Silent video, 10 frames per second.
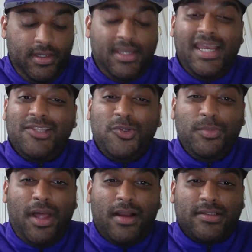and he had two
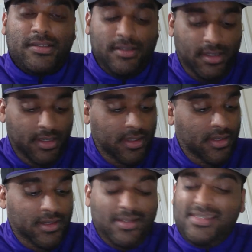blocks.
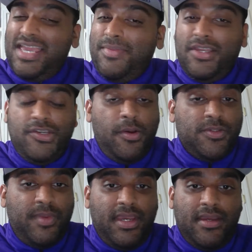Damian
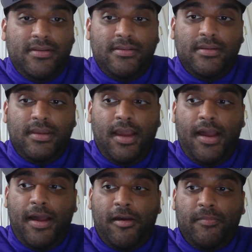Jones, man,
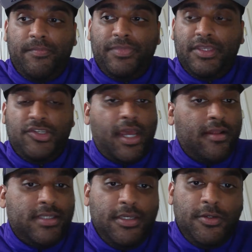um, shout
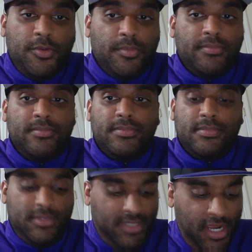out to you,
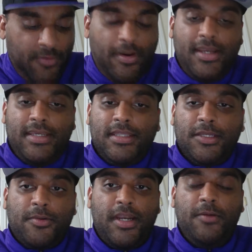staying ready. Get the
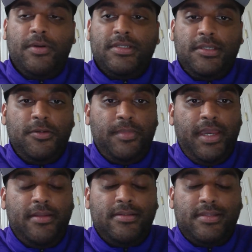credit where it's due,
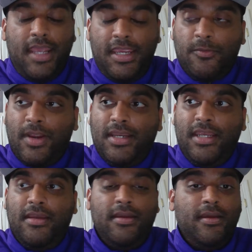man. Staying
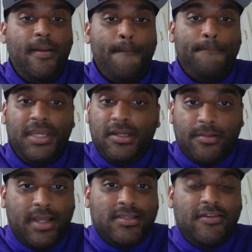ready, being
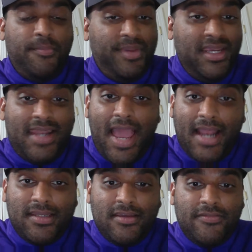aggressive, being
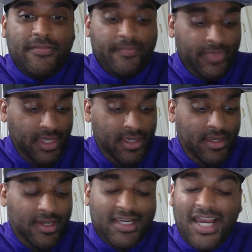active
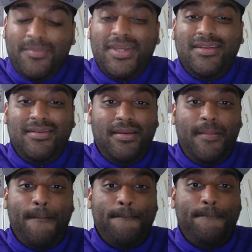and come in
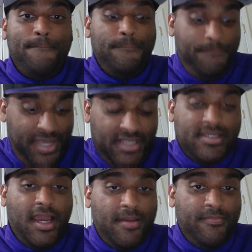big
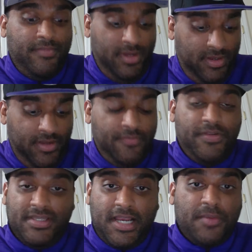time
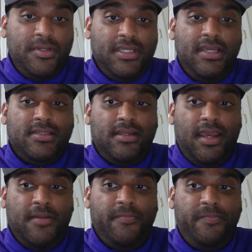for the Sacramento Kings tonight.